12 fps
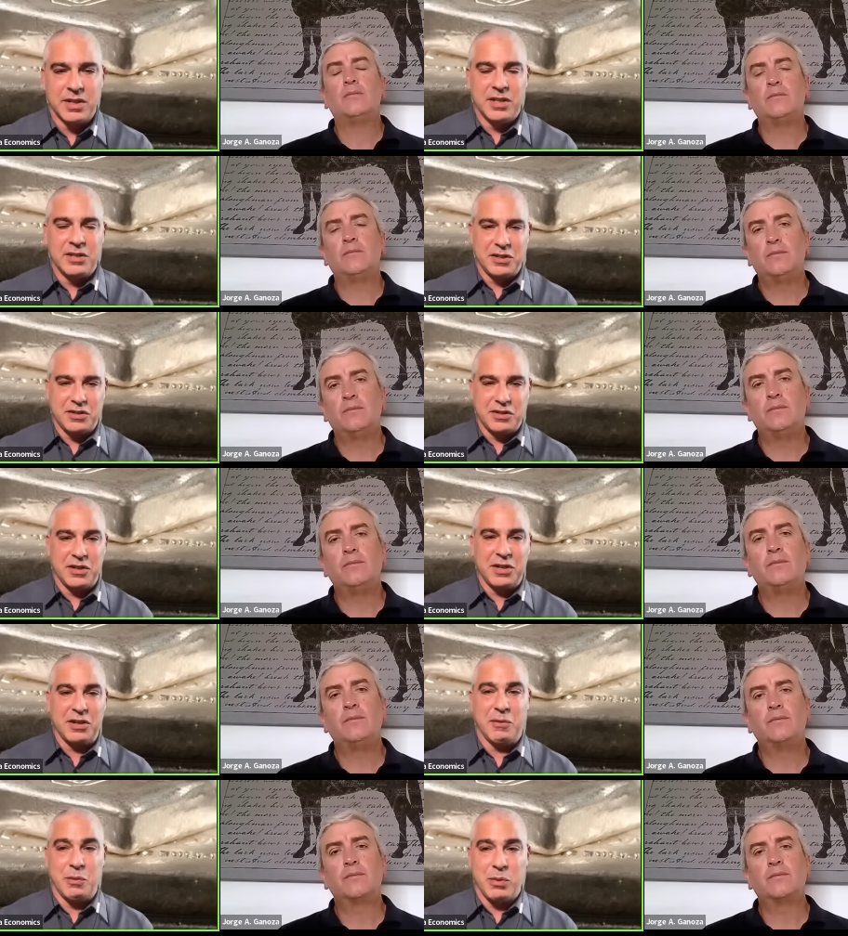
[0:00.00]
Speaker 1: just of
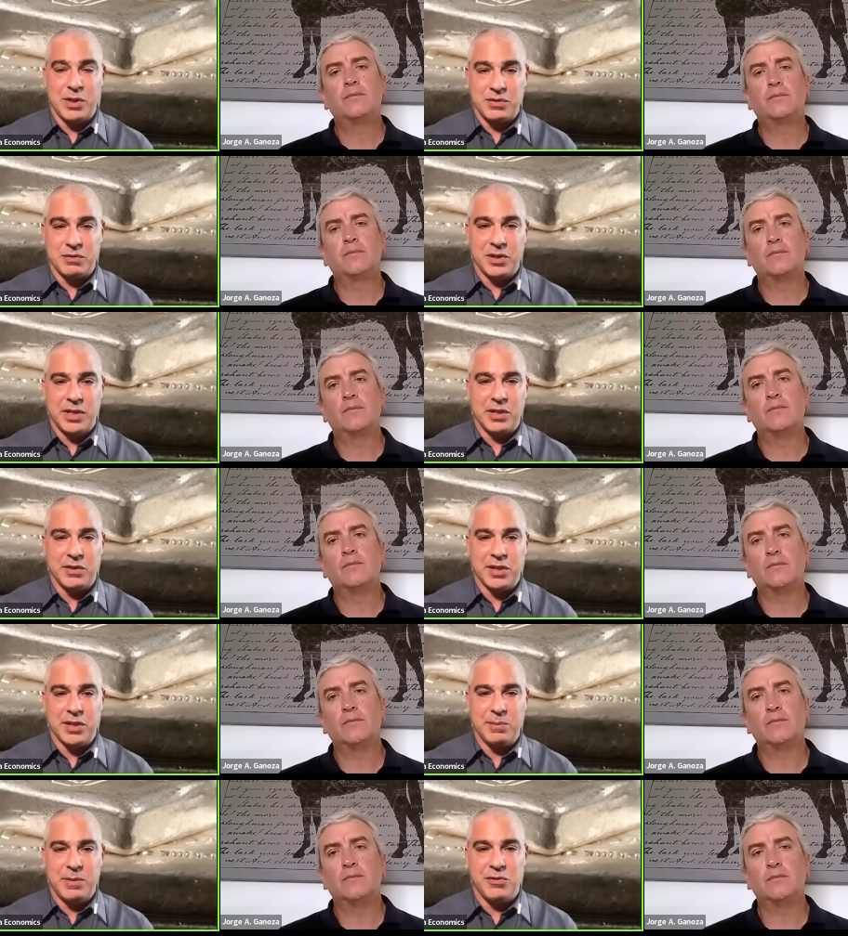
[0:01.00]
what's really going to be
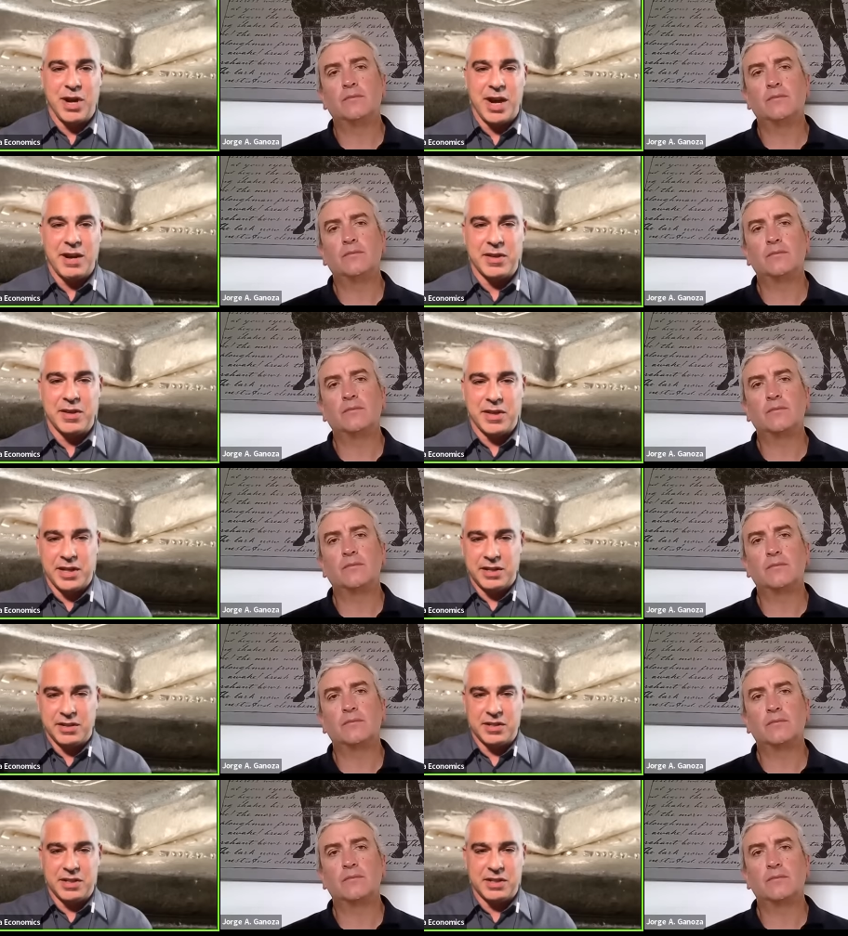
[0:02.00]
driving things
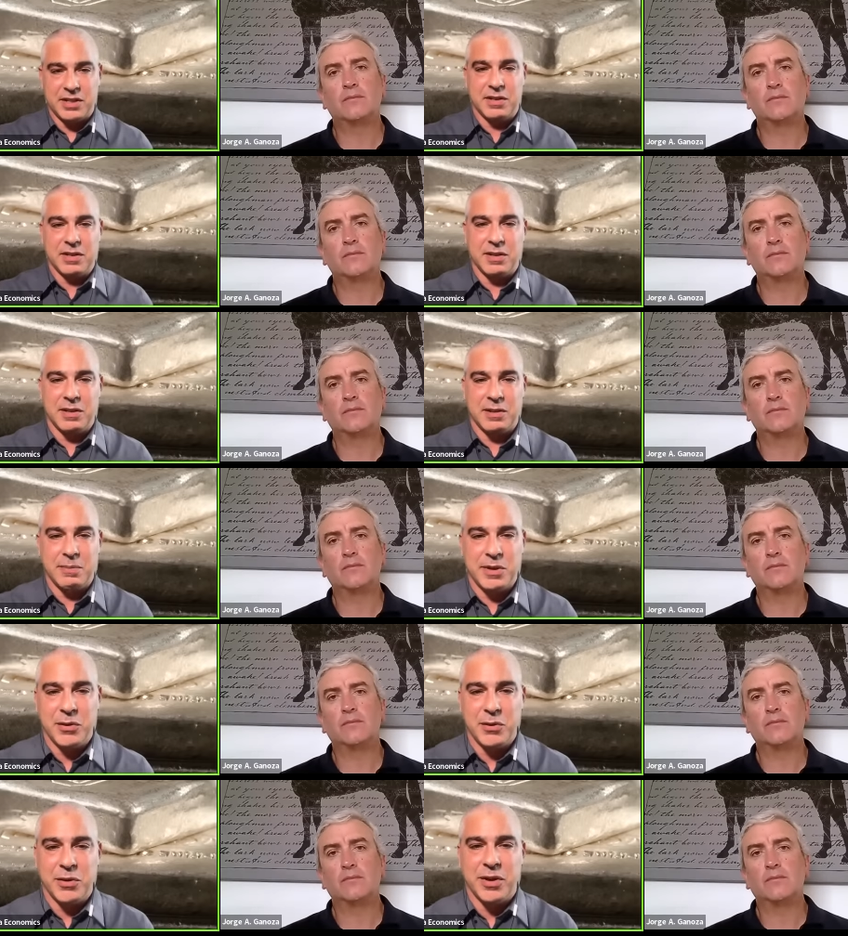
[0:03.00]
in a bit of an
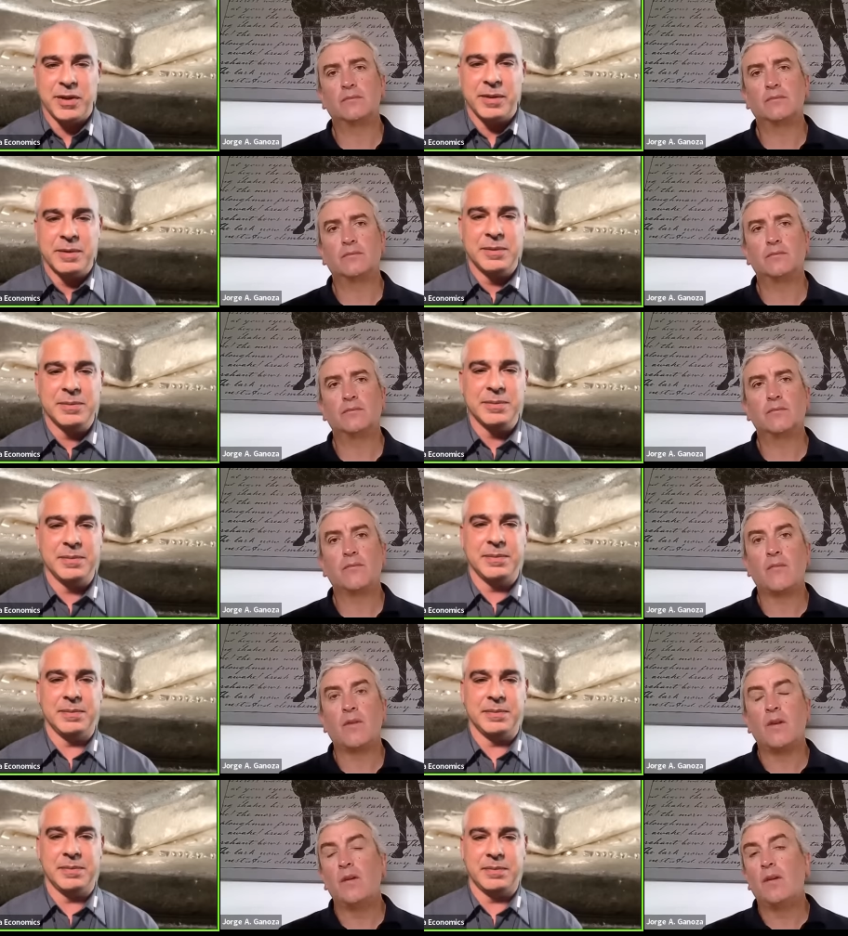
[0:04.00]
order?
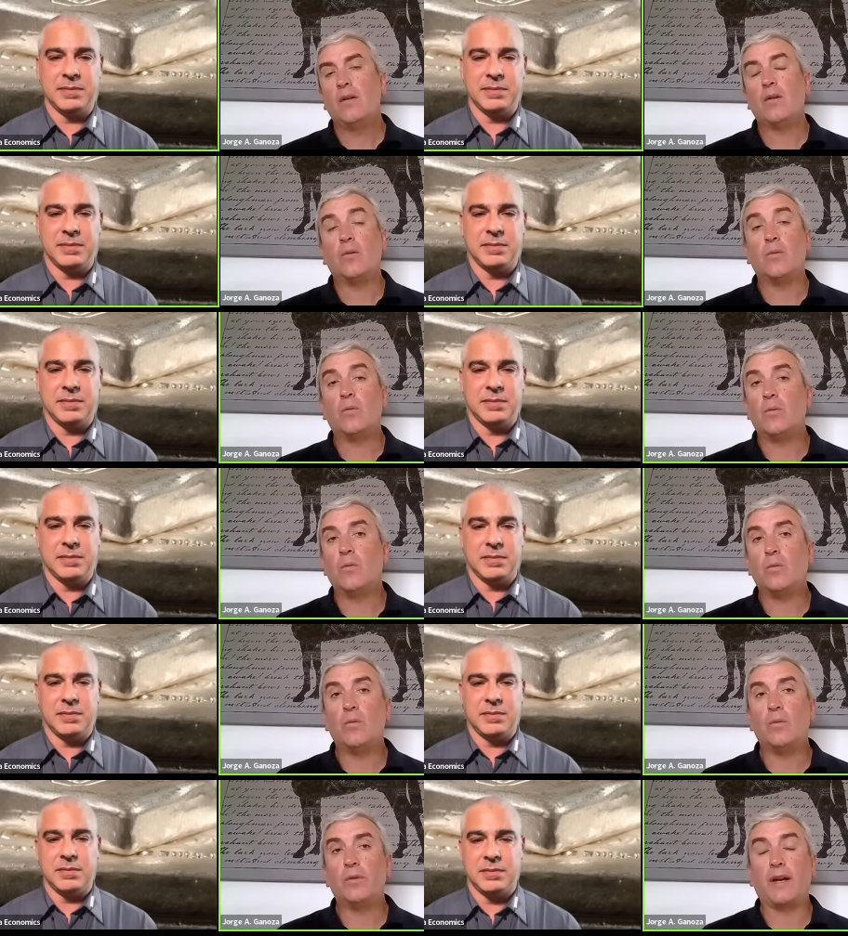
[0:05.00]
Speaker 2: You
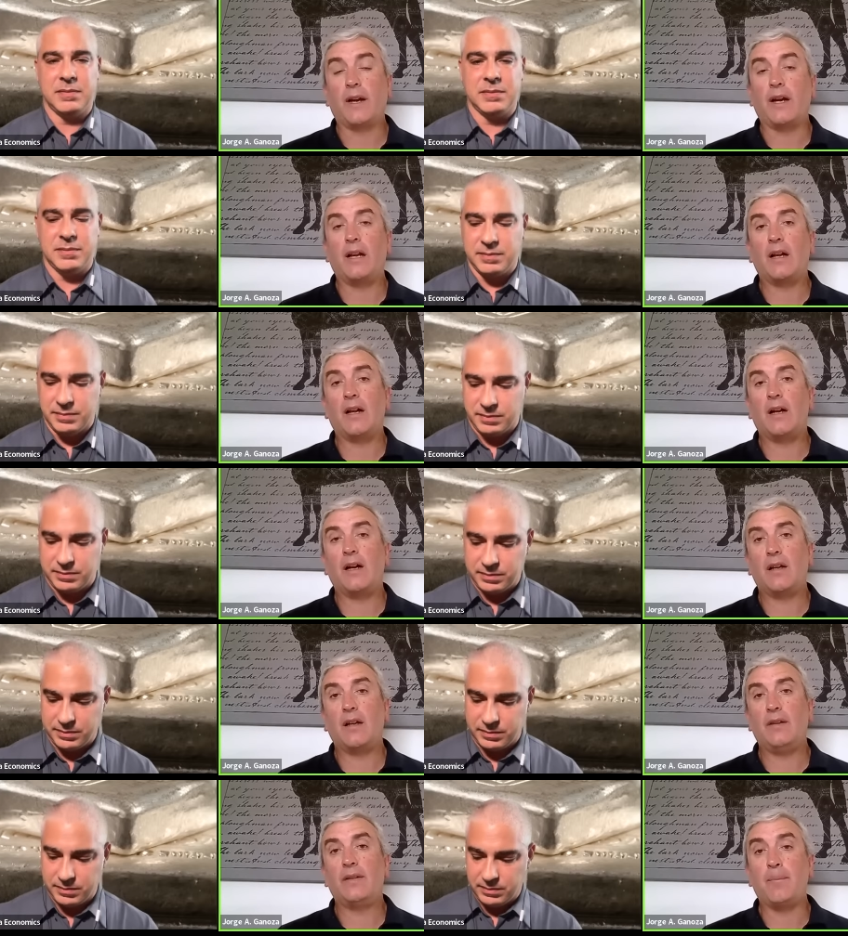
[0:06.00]
know, Séguéla
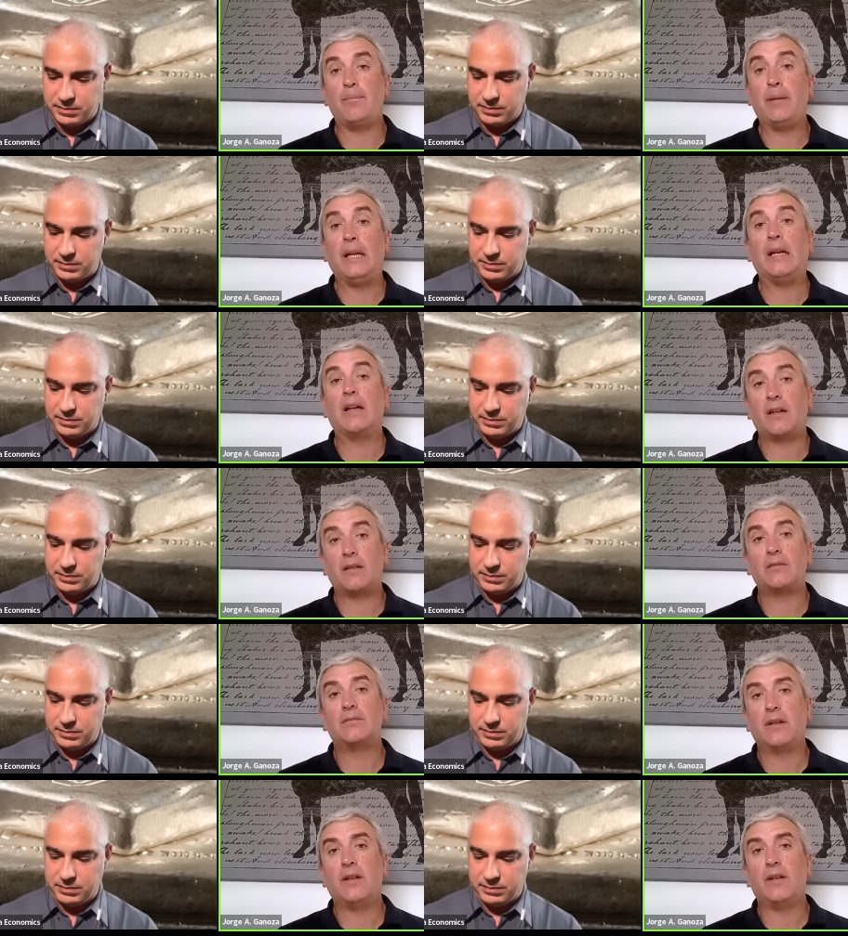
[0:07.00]
is a pillar
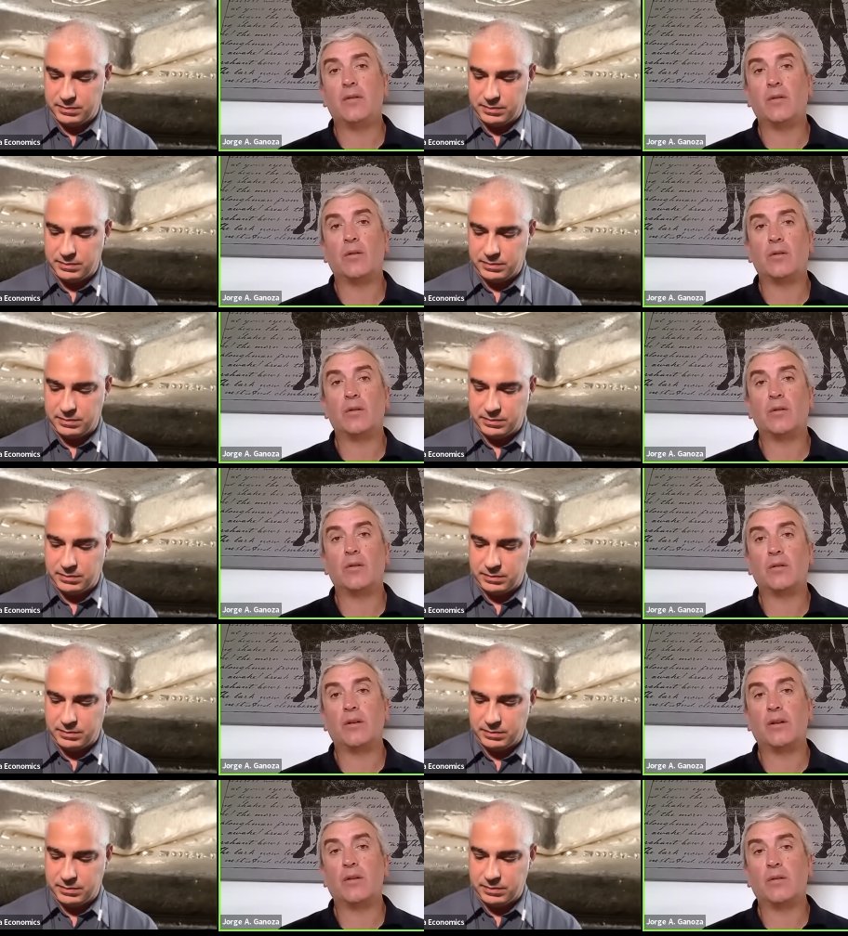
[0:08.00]
in
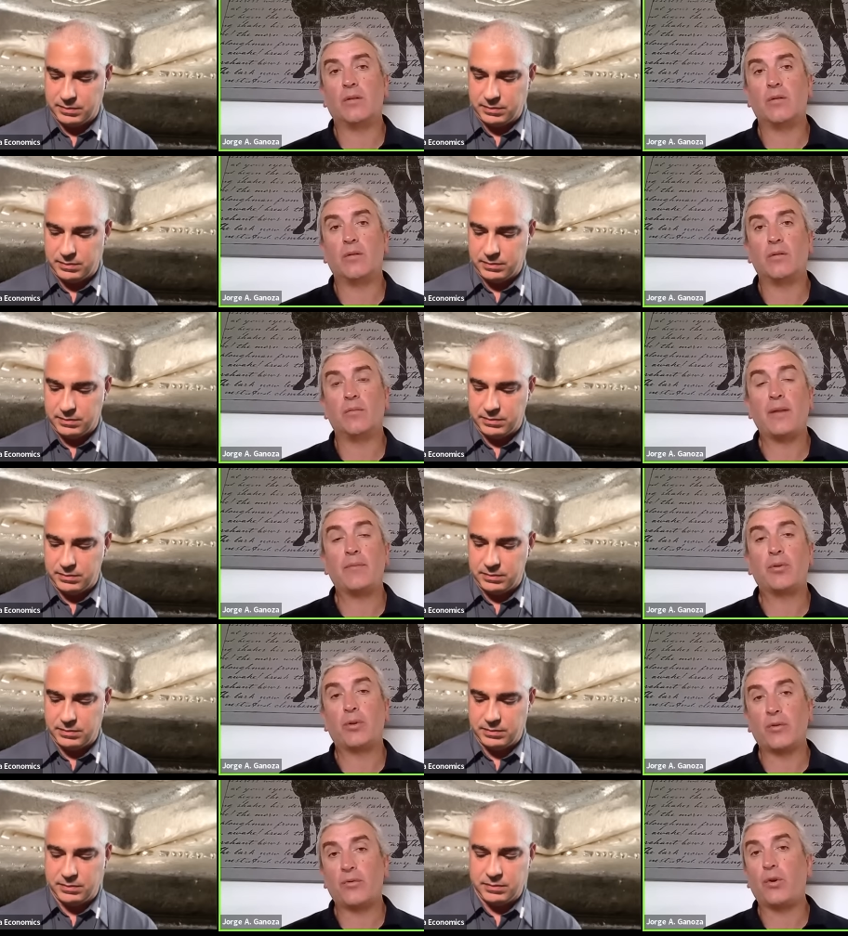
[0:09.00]
our, in our
Speaker 1: mine
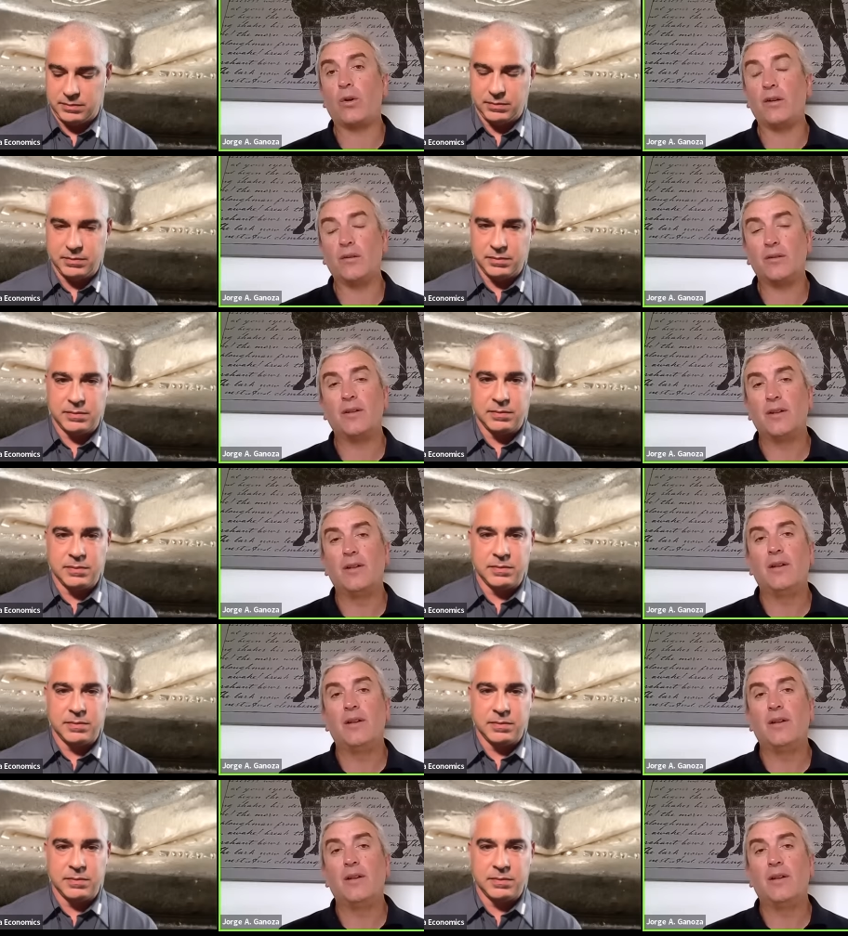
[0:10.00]
Speaker 2: portfolio.